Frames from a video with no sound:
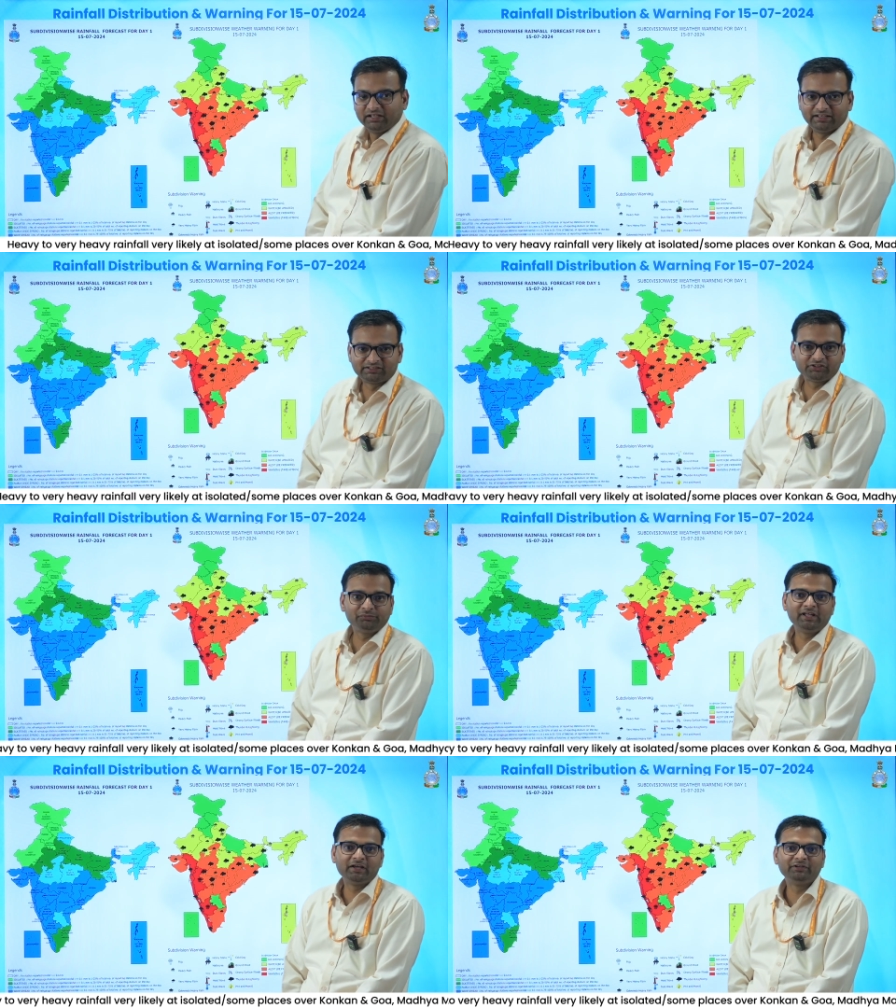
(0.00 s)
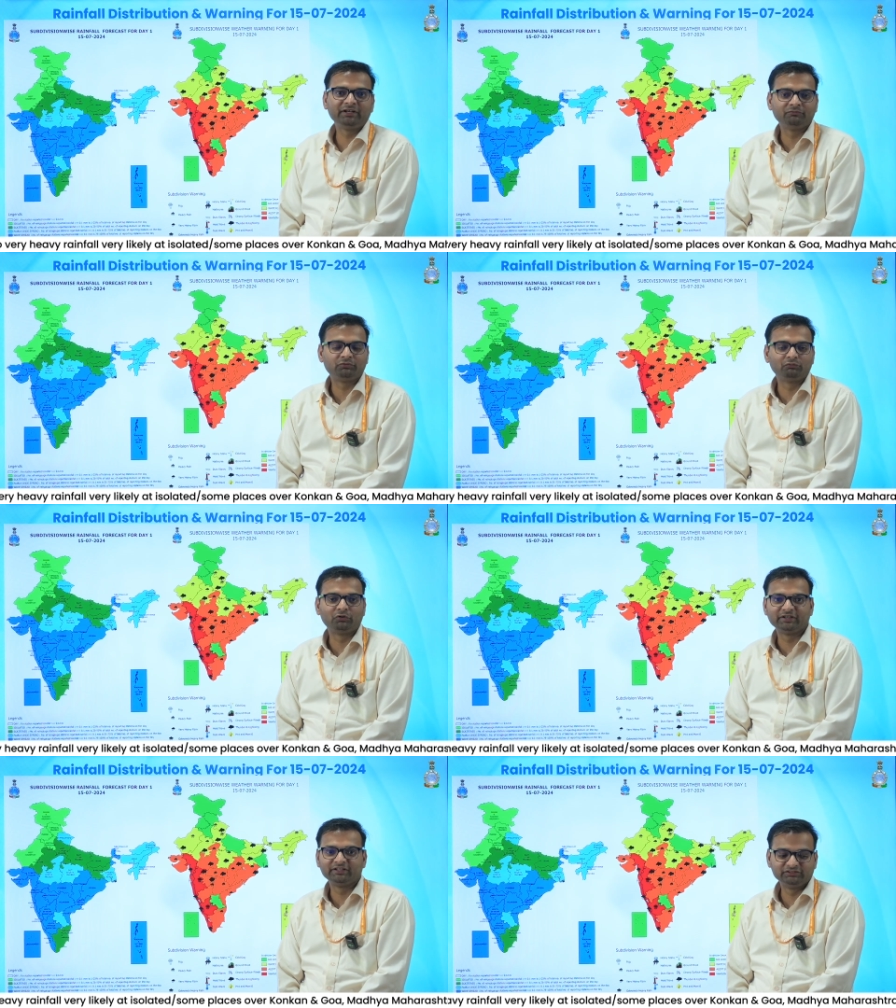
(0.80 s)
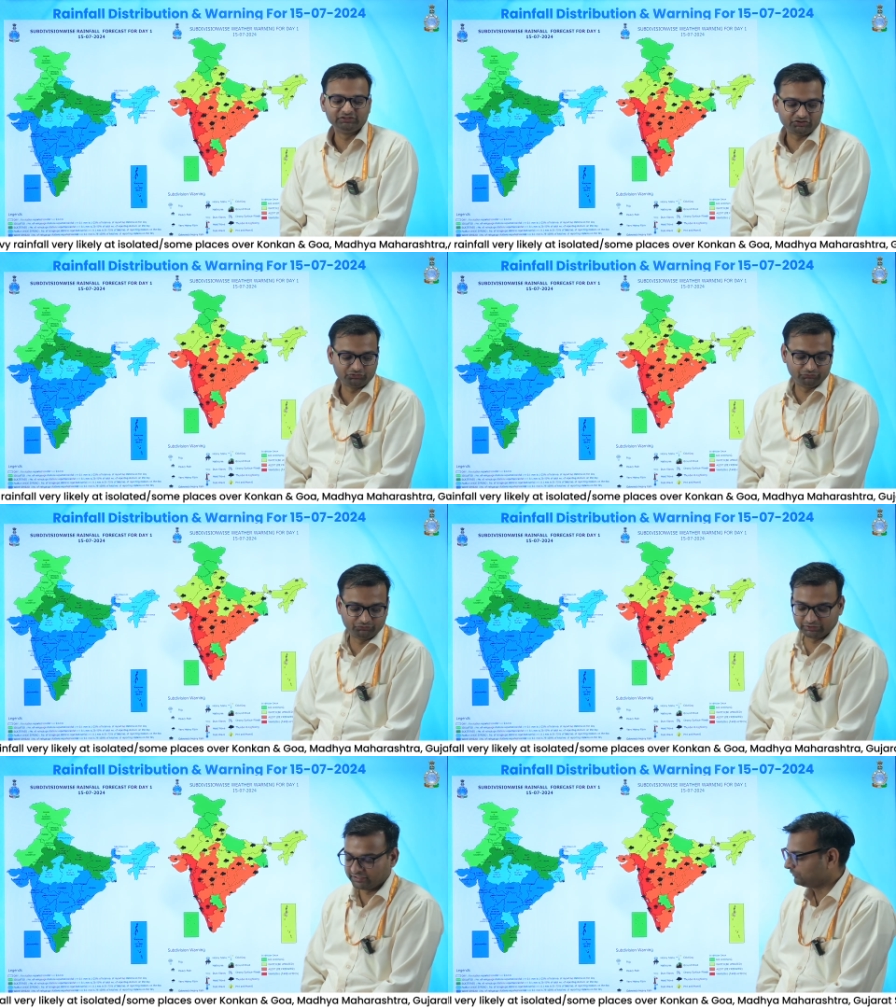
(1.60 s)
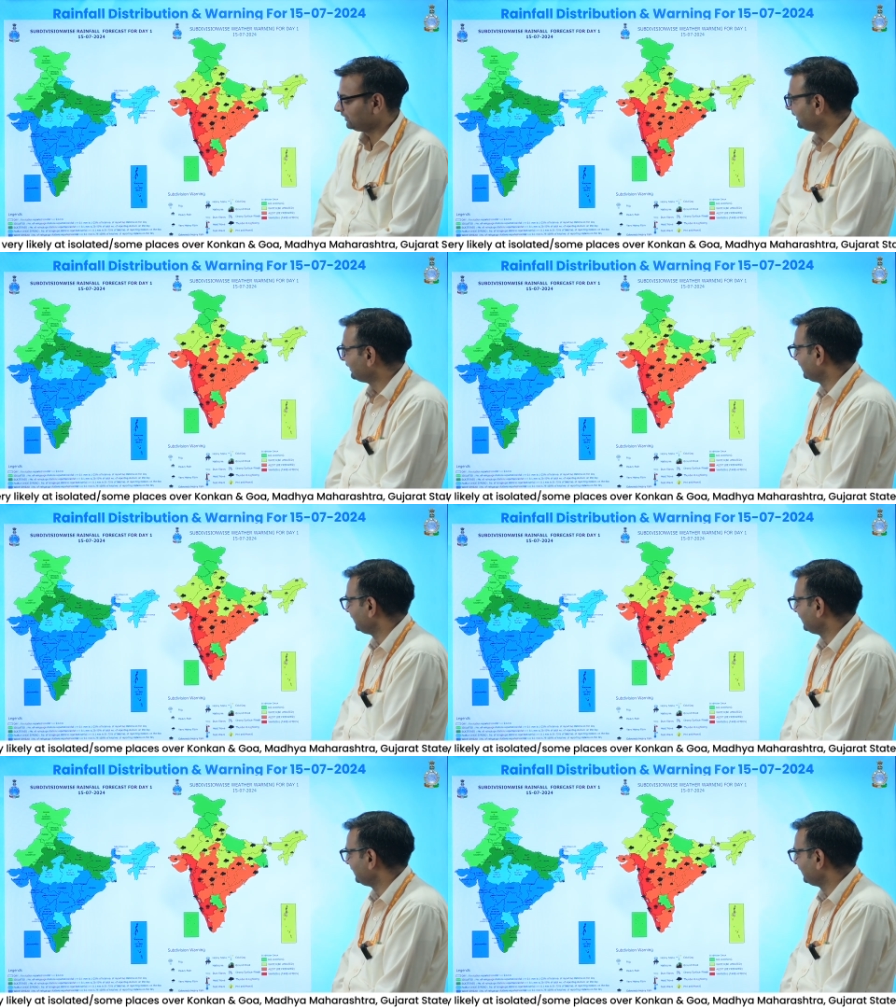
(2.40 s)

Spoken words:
extremely heavy rainfall warning is issued for day one, and